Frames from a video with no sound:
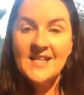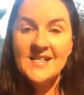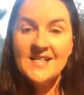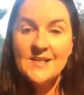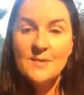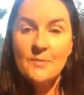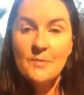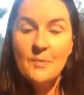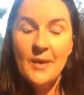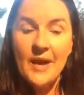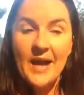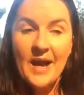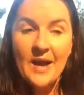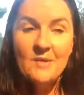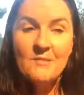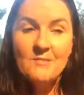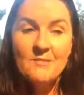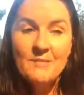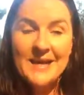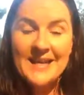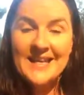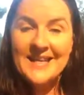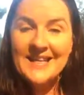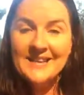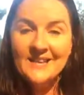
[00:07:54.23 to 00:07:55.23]
It's about
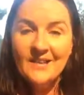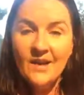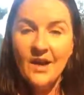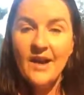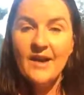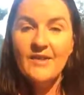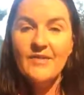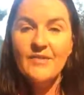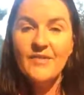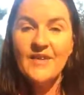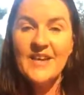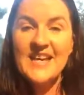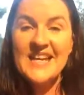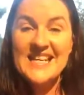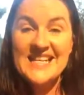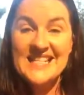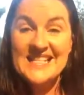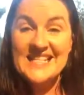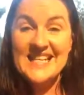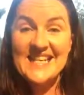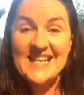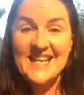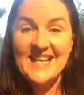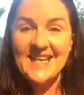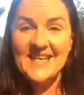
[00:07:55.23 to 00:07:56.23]
making life
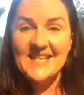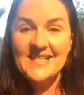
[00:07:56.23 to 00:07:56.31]
easy.